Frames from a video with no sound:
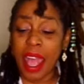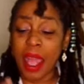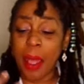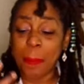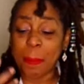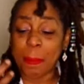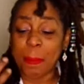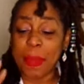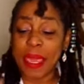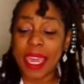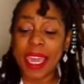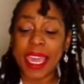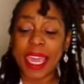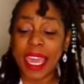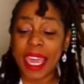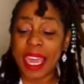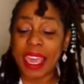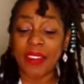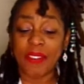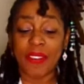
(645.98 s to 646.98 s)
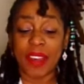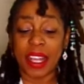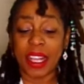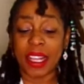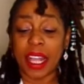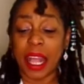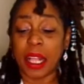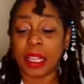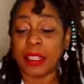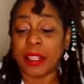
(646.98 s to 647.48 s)
me even
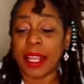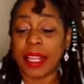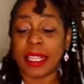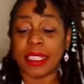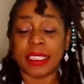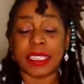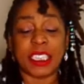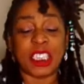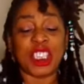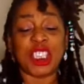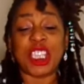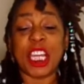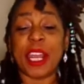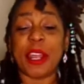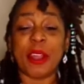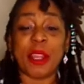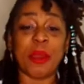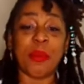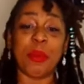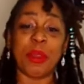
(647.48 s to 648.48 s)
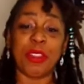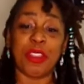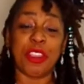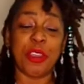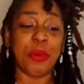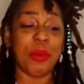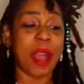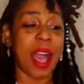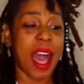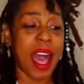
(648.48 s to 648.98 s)
sharing with you
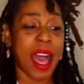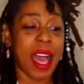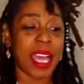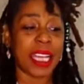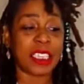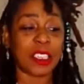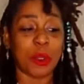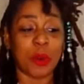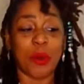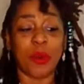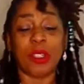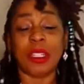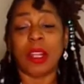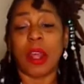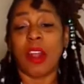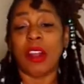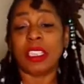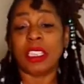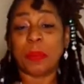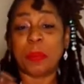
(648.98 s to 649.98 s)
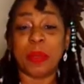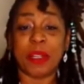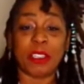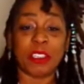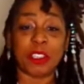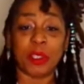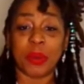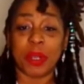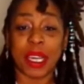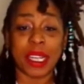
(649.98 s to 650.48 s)
guys on our
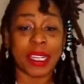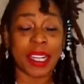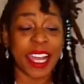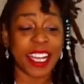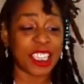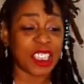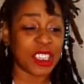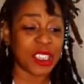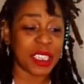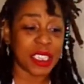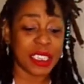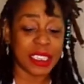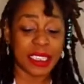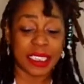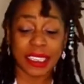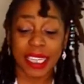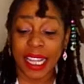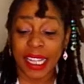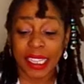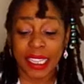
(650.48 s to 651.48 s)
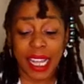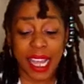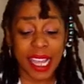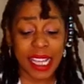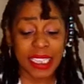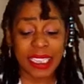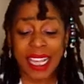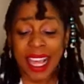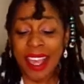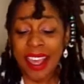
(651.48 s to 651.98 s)
spiritual connection
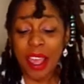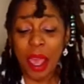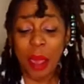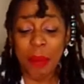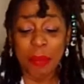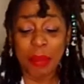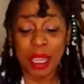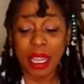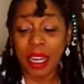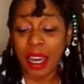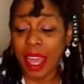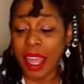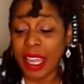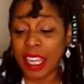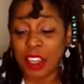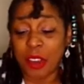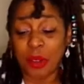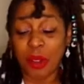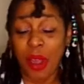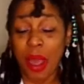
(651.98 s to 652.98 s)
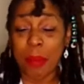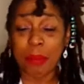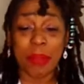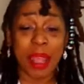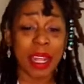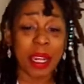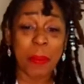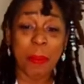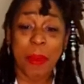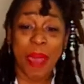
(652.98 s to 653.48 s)
Sundays. I mean, like, I'm
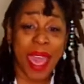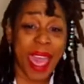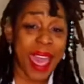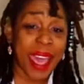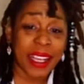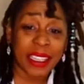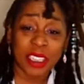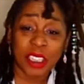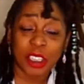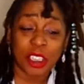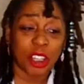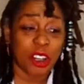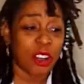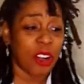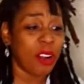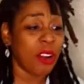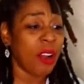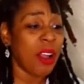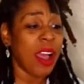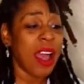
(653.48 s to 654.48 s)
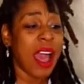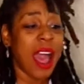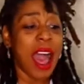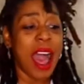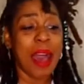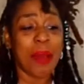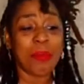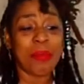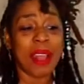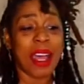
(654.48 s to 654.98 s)
not a pastor.
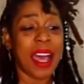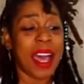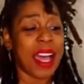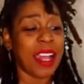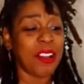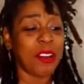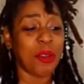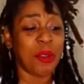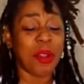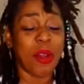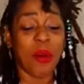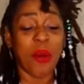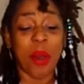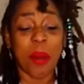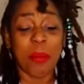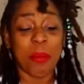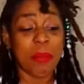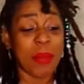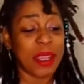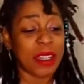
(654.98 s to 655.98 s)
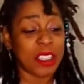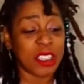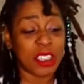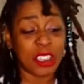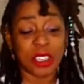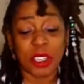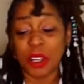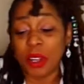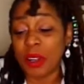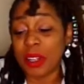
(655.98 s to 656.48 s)
I'm not, a
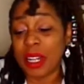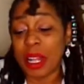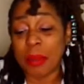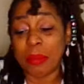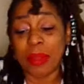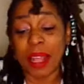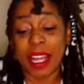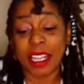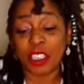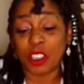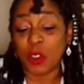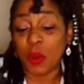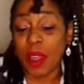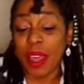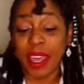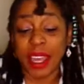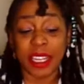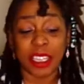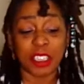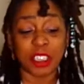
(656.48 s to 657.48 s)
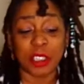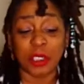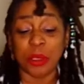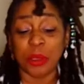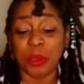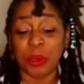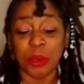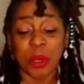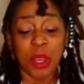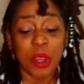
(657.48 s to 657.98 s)
minister. And I'm not trying
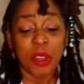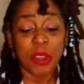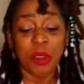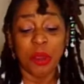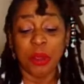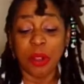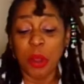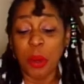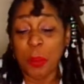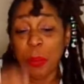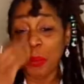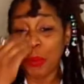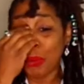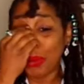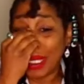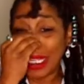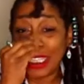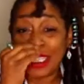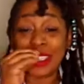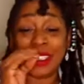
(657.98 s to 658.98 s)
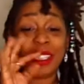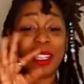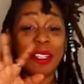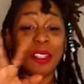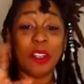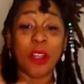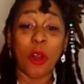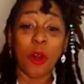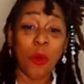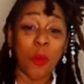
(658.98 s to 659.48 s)
to, preach to
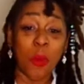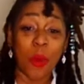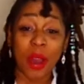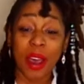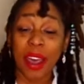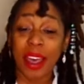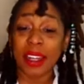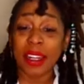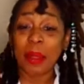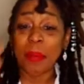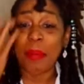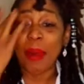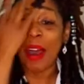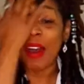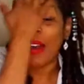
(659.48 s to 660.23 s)
no one about